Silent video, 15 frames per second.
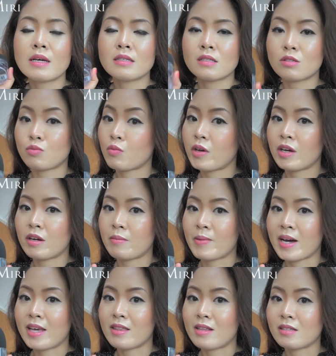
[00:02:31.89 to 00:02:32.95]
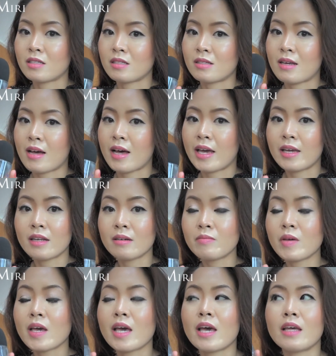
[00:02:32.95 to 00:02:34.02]
swear by this item,
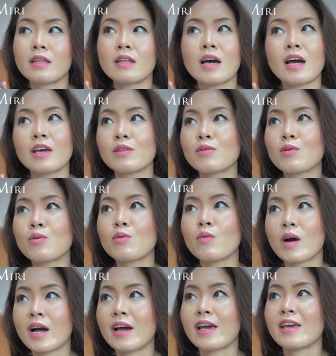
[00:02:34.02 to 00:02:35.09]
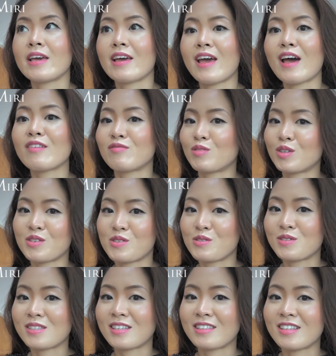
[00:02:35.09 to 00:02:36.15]
and I know why after
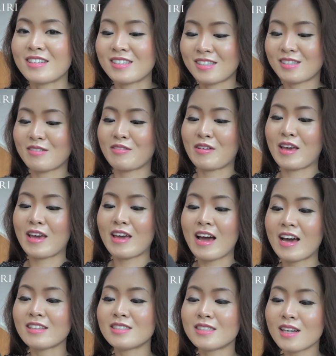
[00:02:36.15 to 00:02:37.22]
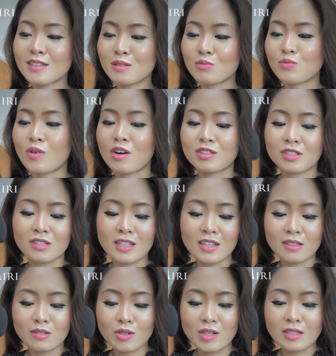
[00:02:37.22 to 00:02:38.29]
using this. Okay, I just washed
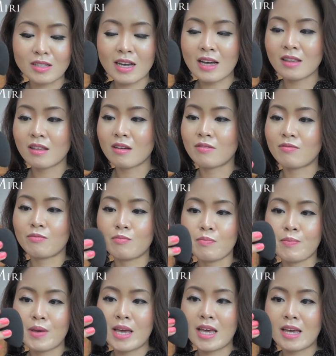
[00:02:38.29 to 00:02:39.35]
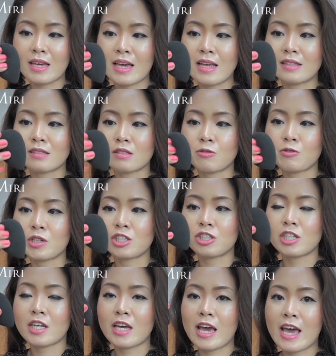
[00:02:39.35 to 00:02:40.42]
this, so it's kind of big and
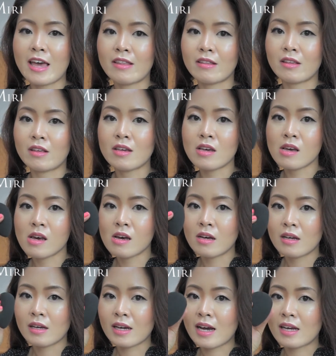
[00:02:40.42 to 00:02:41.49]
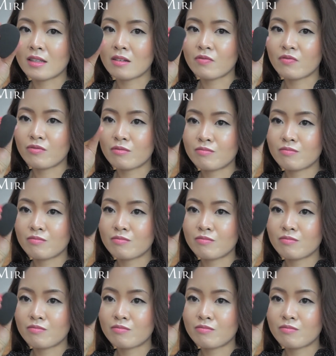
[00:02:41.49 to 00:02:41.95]
squishy and kind of